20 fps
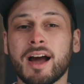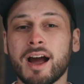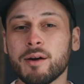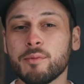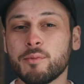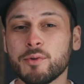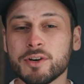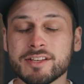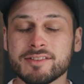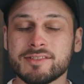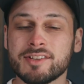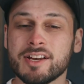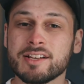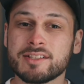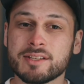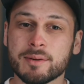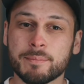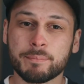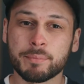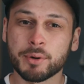I wouldn't say
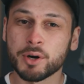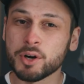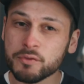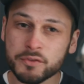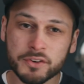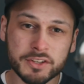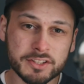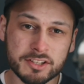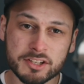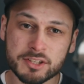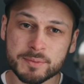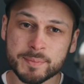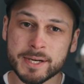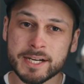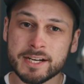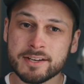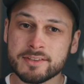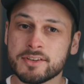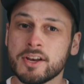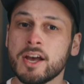it's a perfect
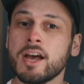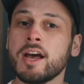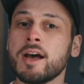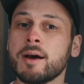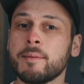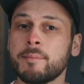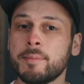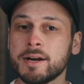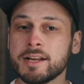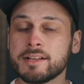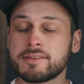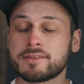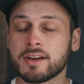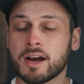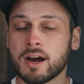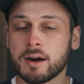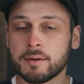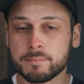experience, but it's